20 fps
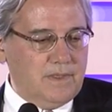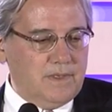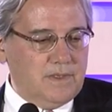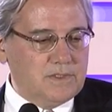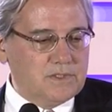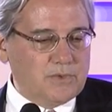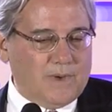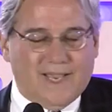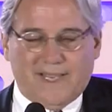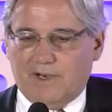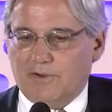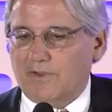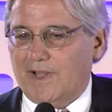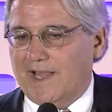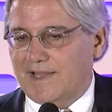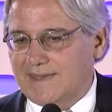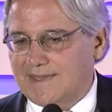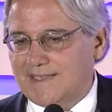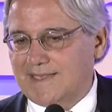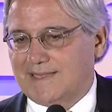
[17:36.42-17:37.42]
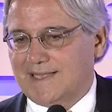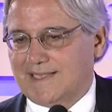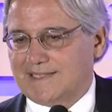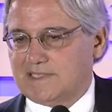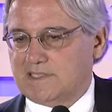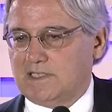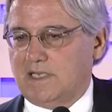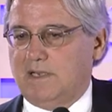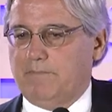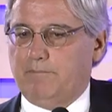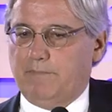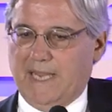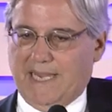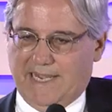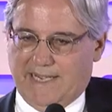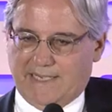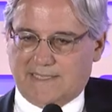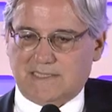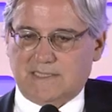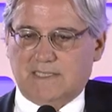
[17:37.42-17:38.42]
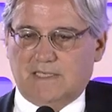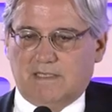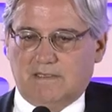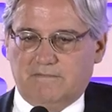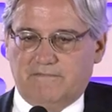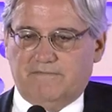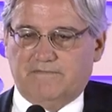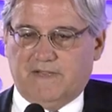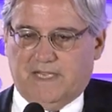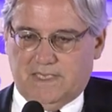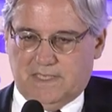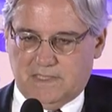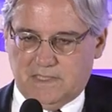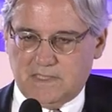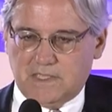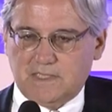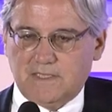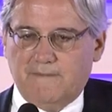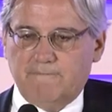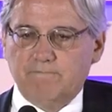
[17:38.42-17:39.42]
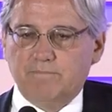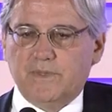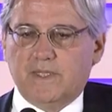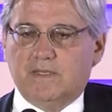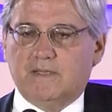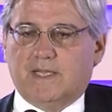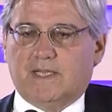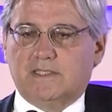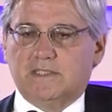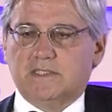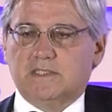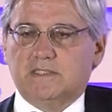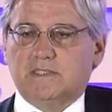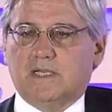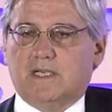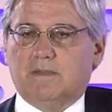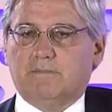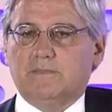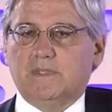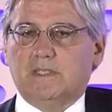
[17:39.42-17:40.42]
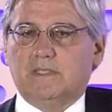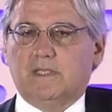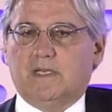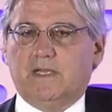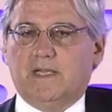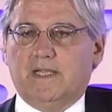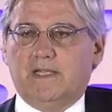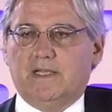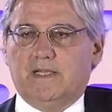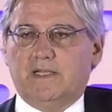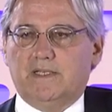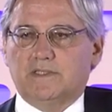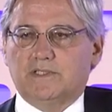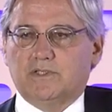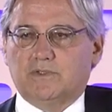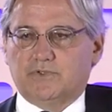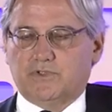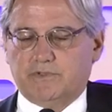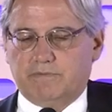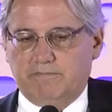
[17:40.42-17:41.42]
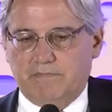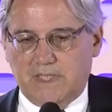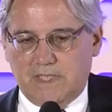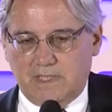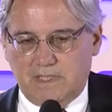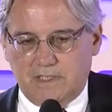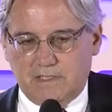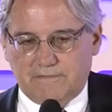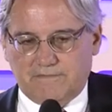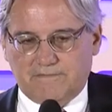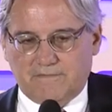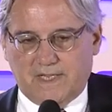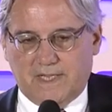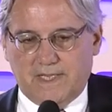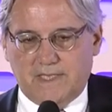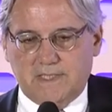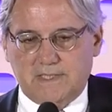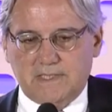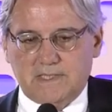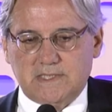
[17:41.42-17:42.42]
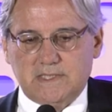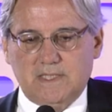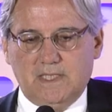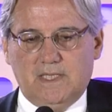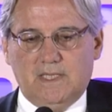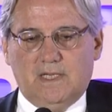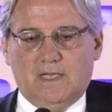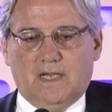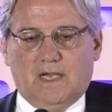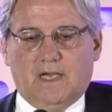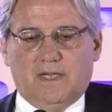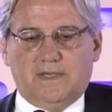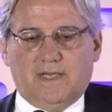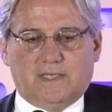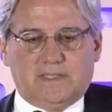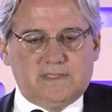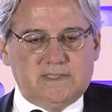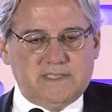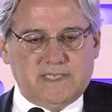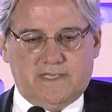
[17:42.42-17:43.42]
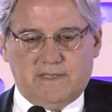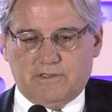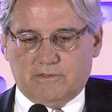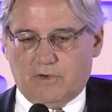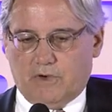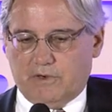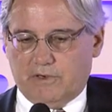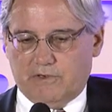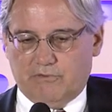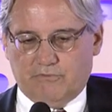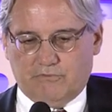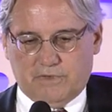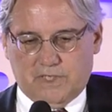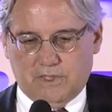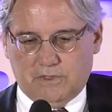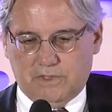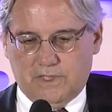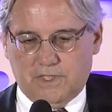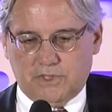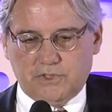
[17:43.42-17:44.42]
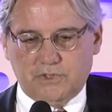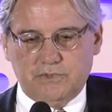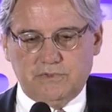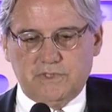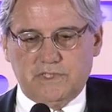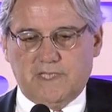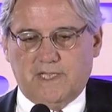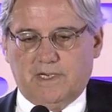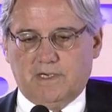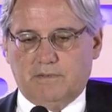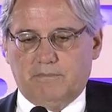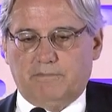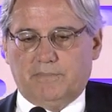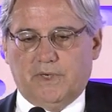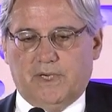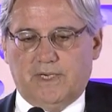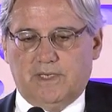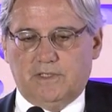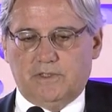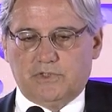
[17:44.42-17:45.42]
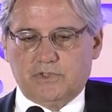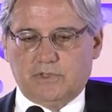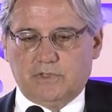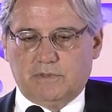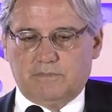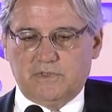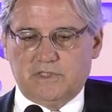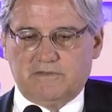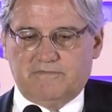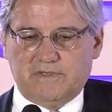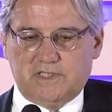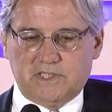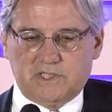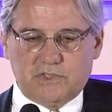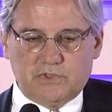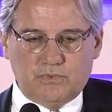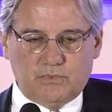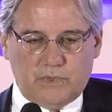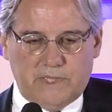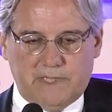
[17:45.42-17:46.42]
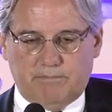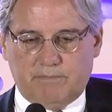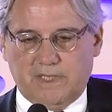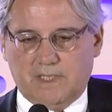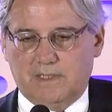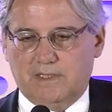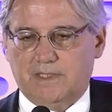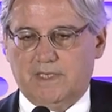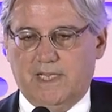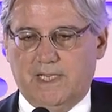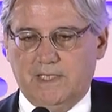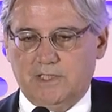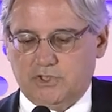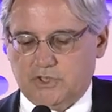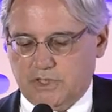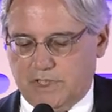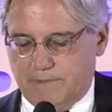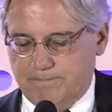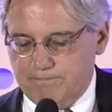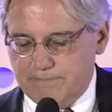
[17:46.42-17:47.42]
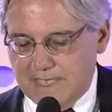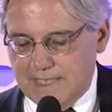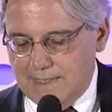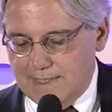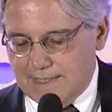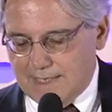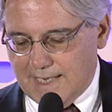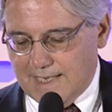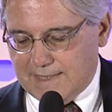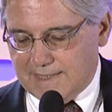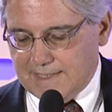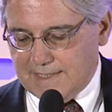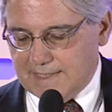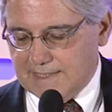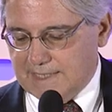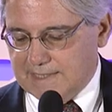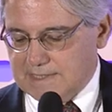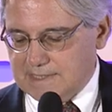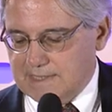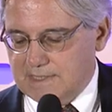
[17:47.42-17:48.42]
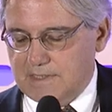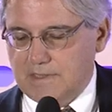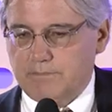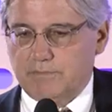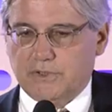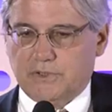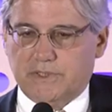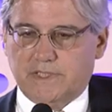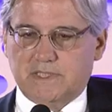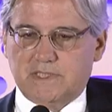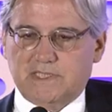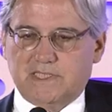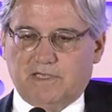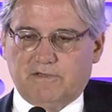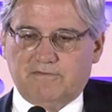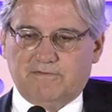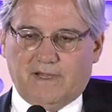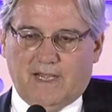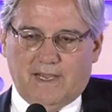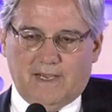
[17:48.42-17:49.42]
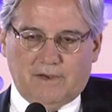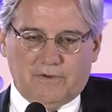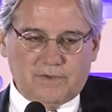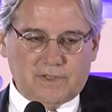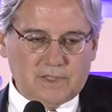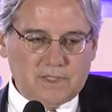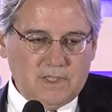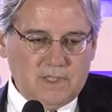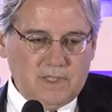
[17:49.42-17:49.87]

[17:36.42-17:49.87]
So I think that's a passing phase. That's a social media phase. Not to say there aren't real issues there, but in terms of it sweeping the nation, I think that's going to burn itself out.